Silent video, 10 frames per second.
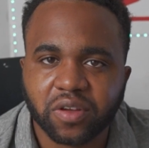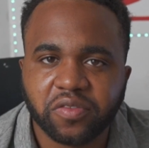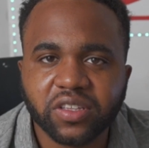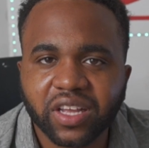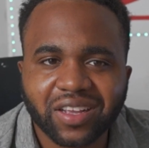I
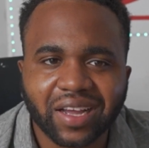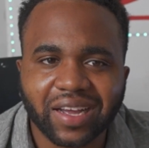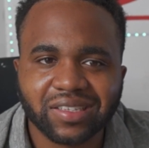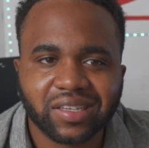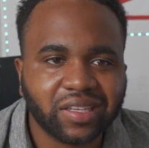feel like
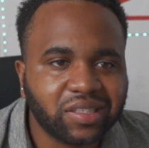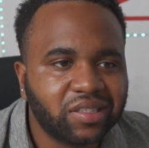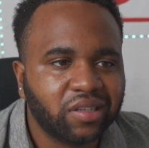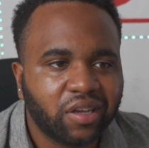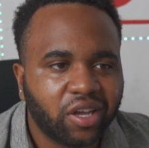as
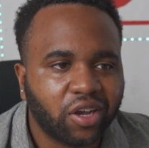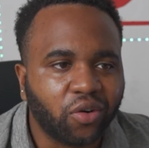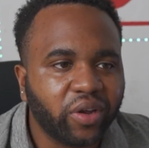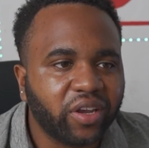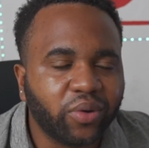kids,
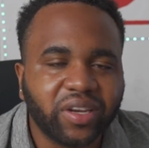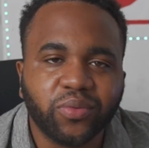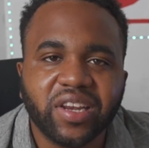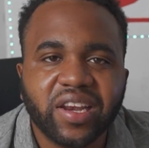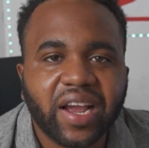we
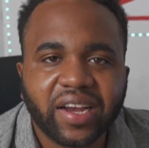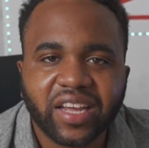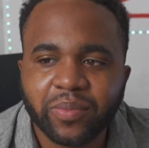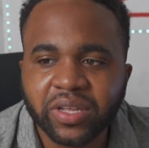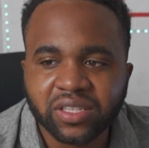deny
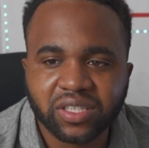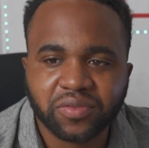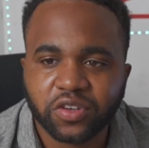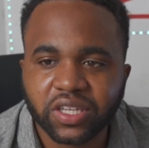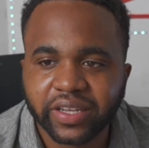the ability
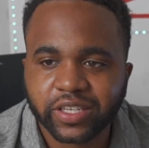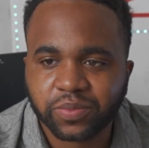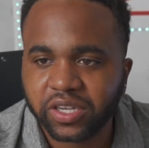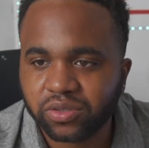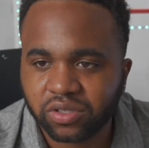to really
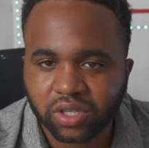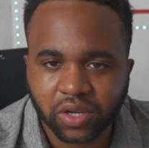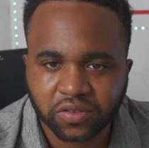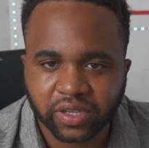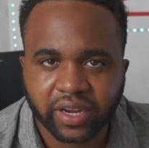express
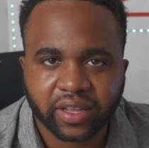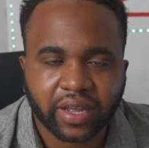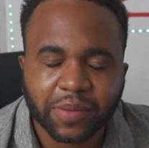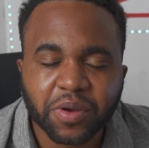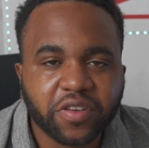ourselves. Like
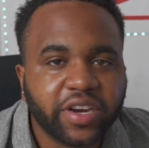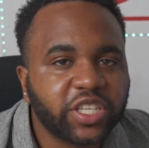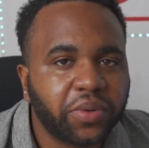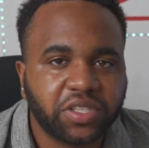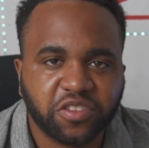I'm a very
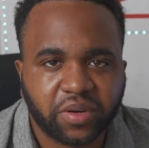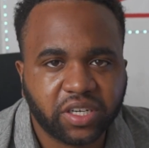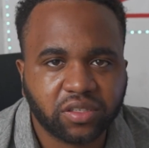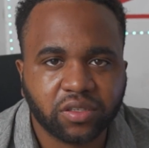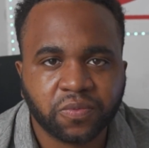expressive
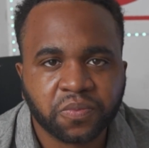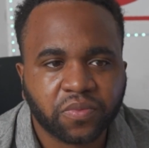person.